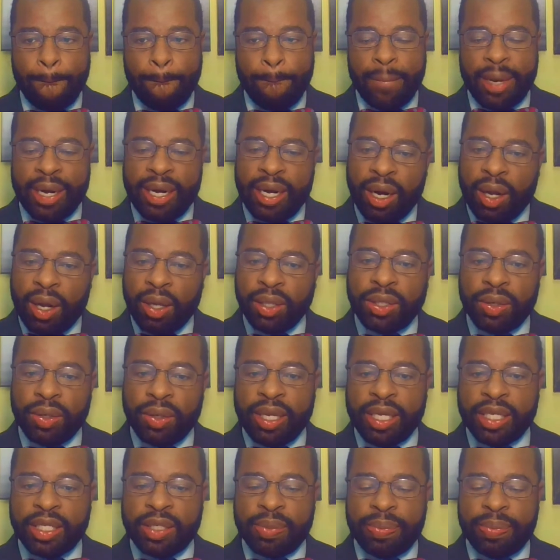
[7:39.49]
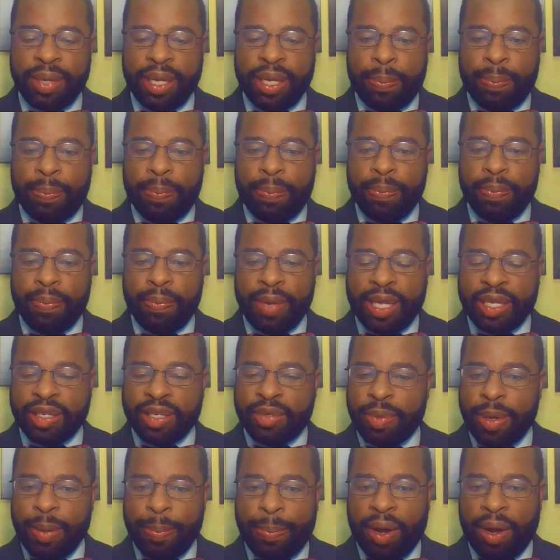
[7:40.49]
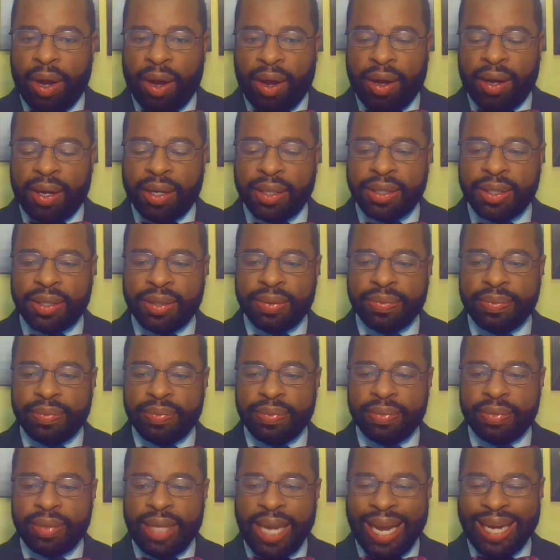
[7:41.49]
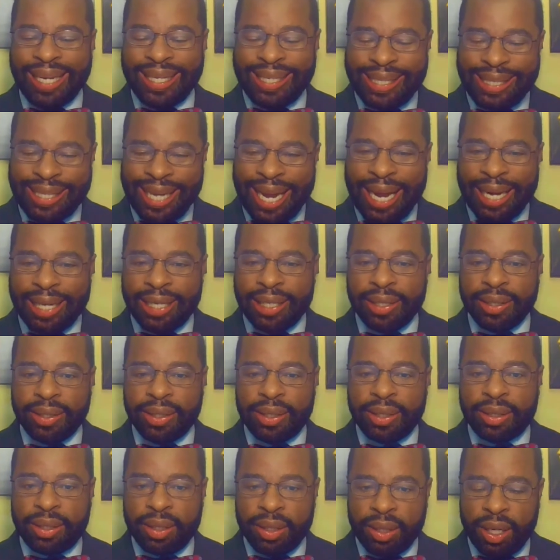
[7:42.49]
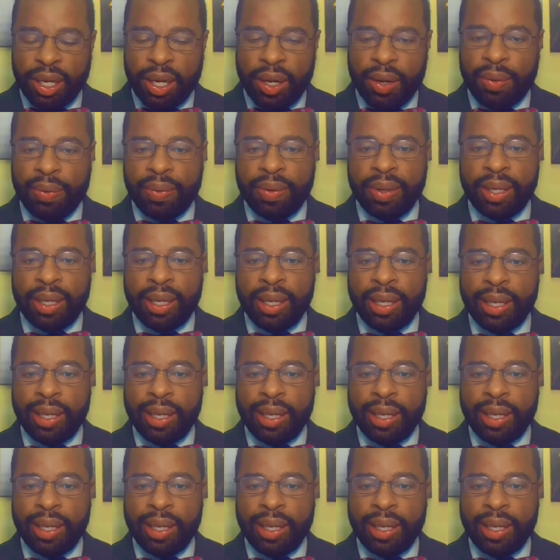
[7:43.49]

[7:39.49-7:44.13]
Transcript: But it also gives me pause and sadness to know